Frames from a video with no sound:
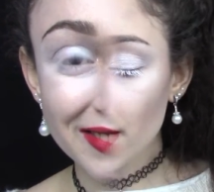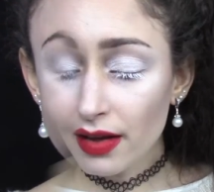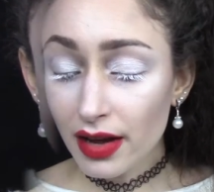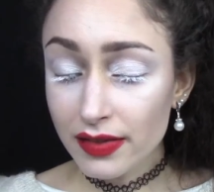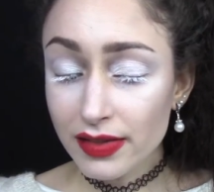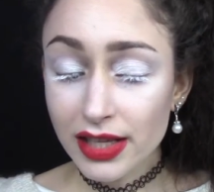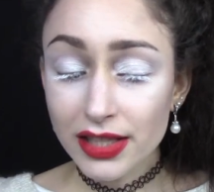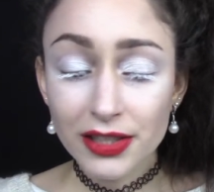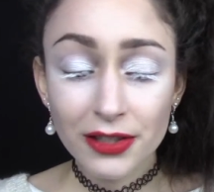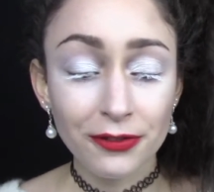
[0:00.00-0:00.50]

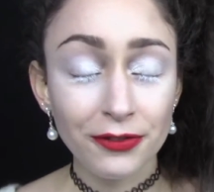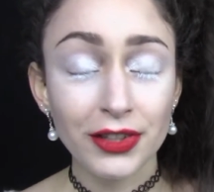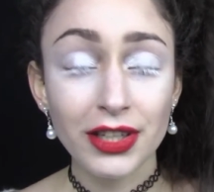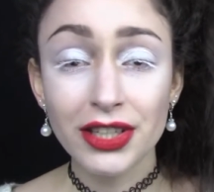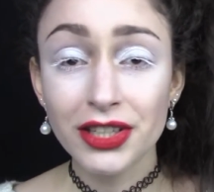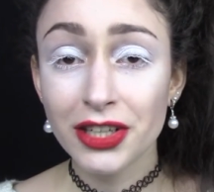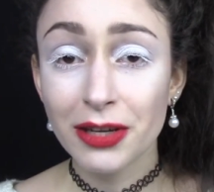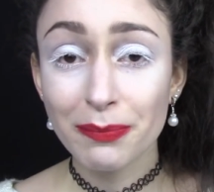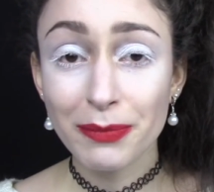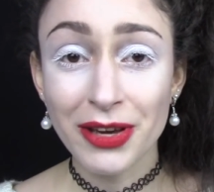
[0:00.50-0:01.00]
And then to
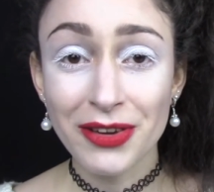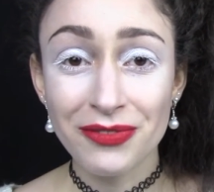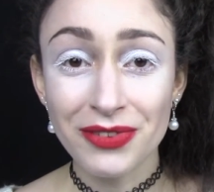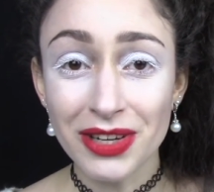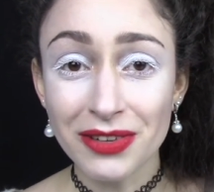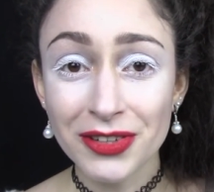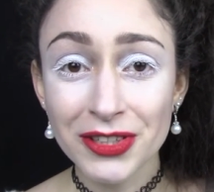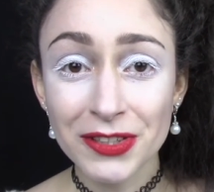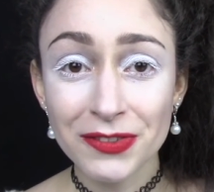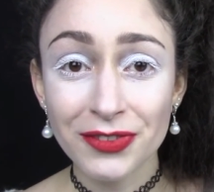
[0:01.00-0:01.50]
finish up my
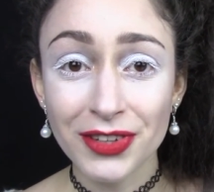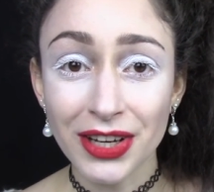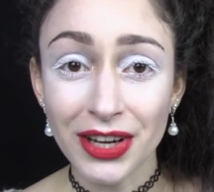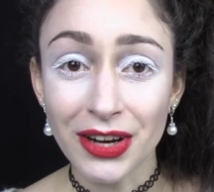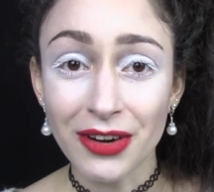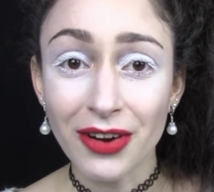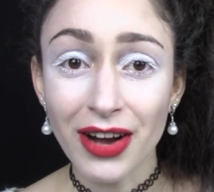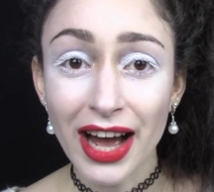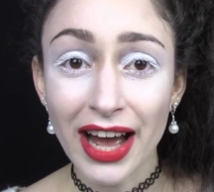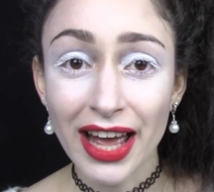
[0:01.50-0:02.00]
favorites
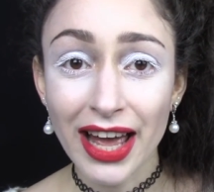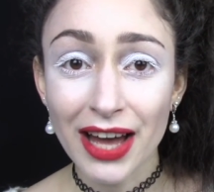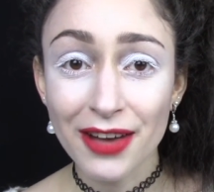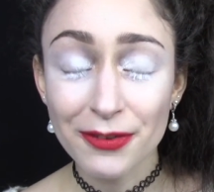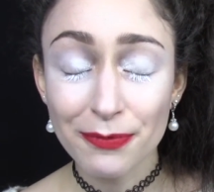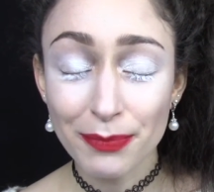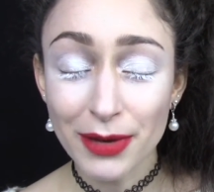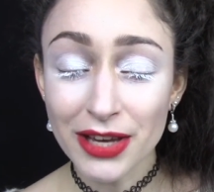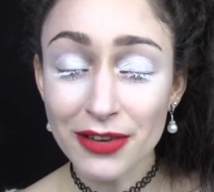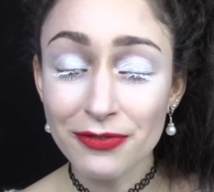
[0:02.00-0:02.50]
video, I
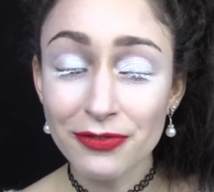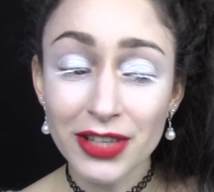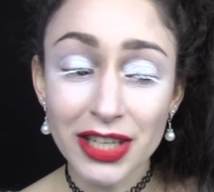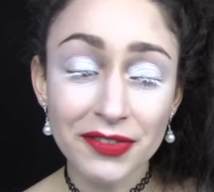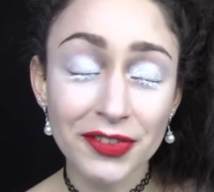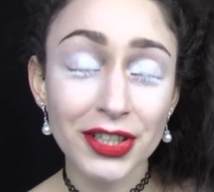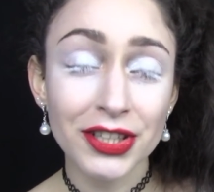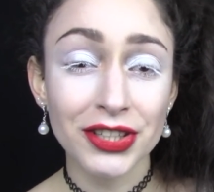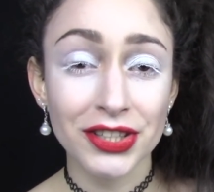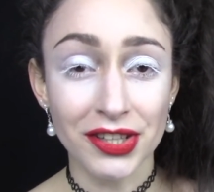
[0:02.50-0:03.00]
have my
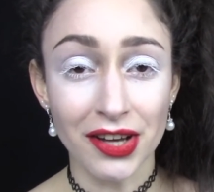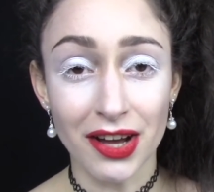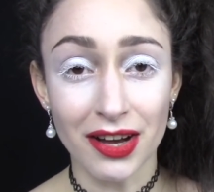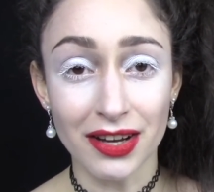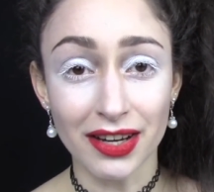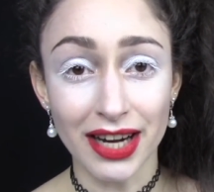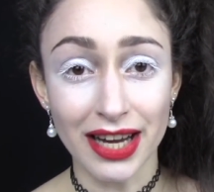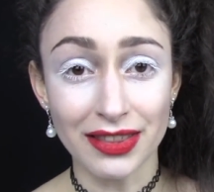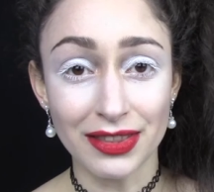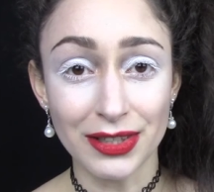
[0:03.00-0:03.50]
favorite
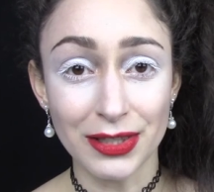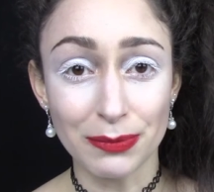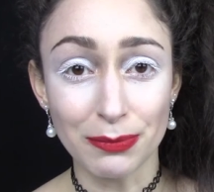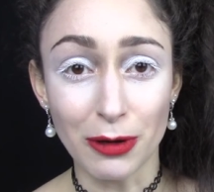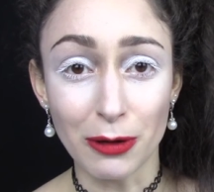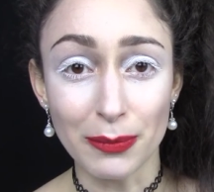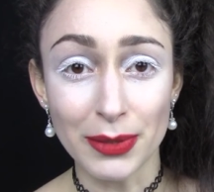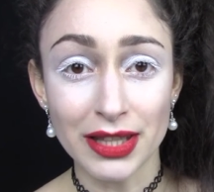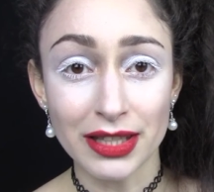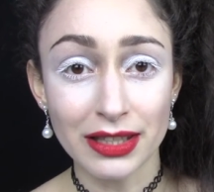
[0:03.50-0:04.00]
song at this
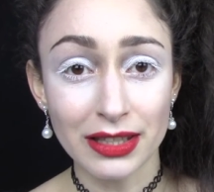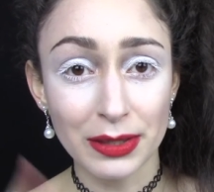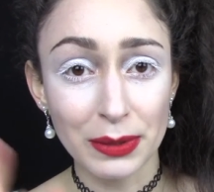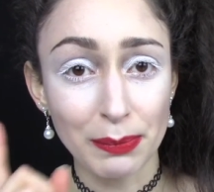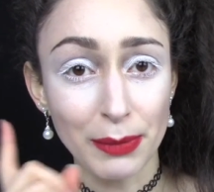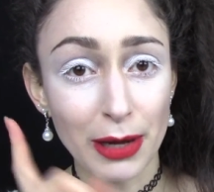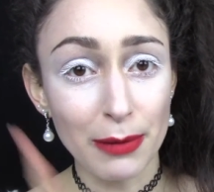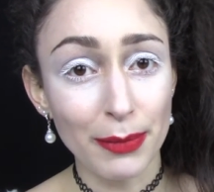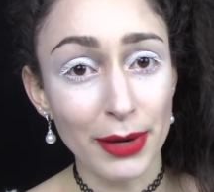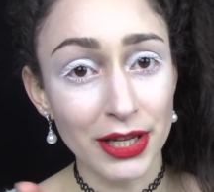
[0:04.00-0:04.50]
moment. This is
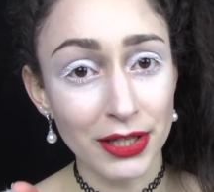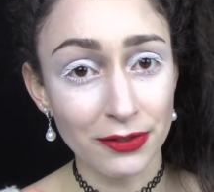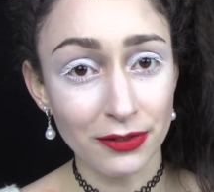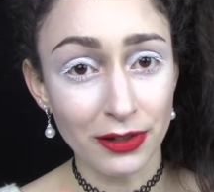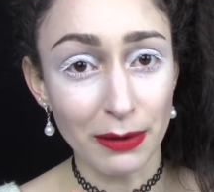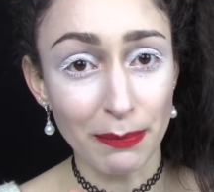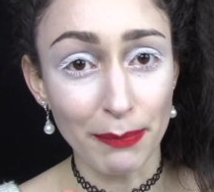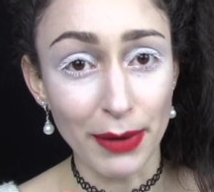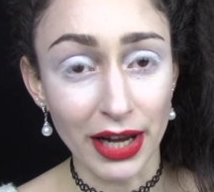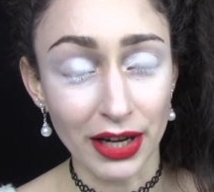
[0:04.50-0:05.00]
my best
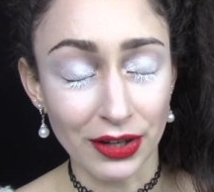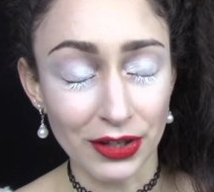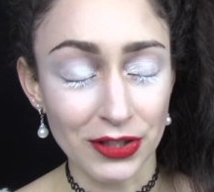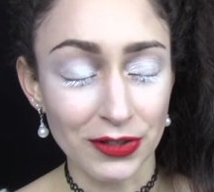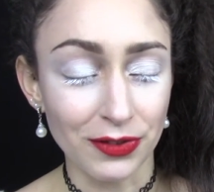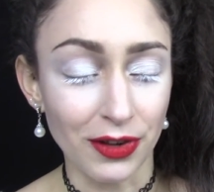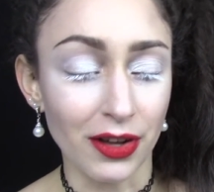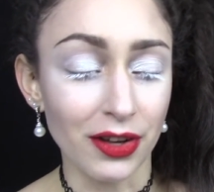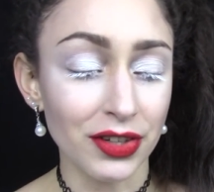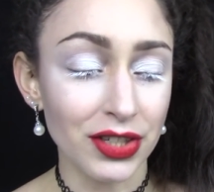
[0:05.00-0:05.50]
friend Becca's
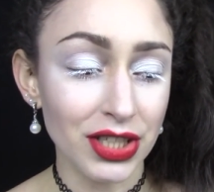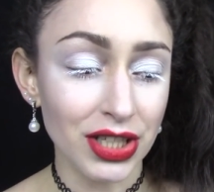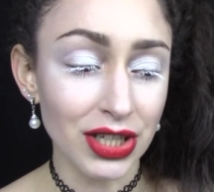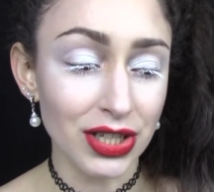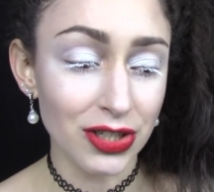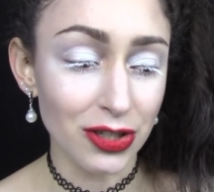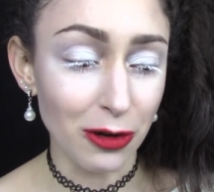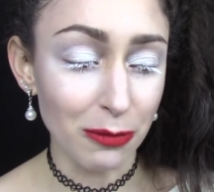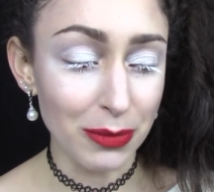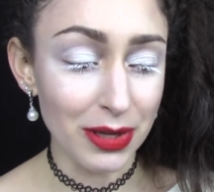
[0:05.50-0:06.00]
fault. She
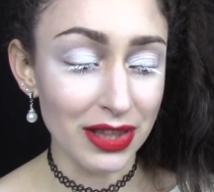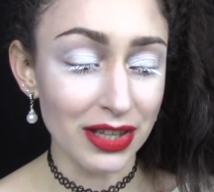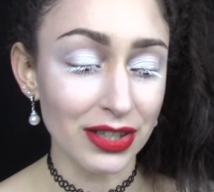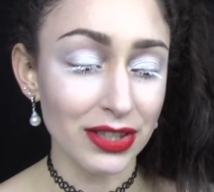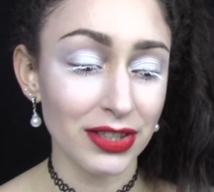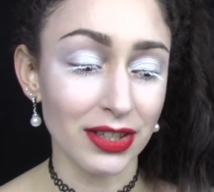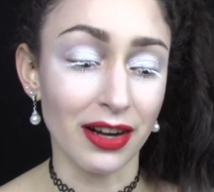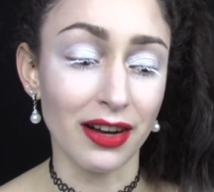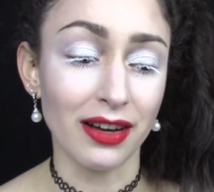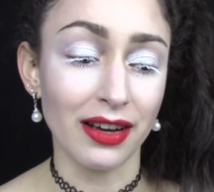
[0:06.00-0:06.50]
showed me this
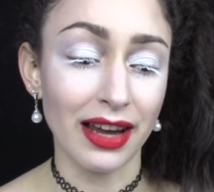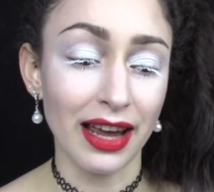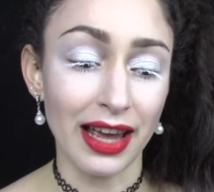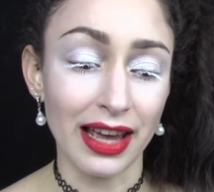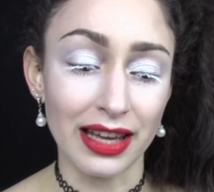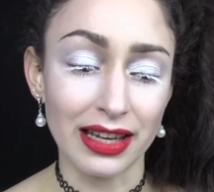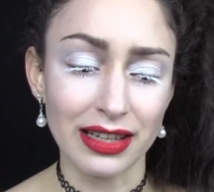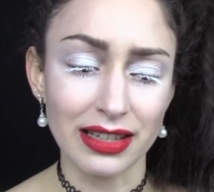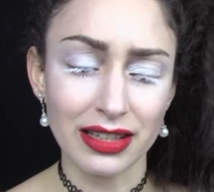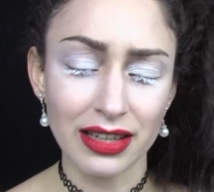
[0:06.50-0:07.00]
song
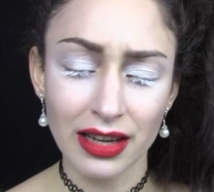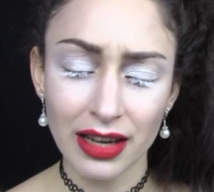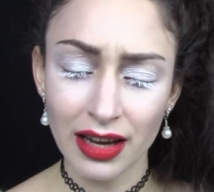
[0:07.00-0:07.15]
and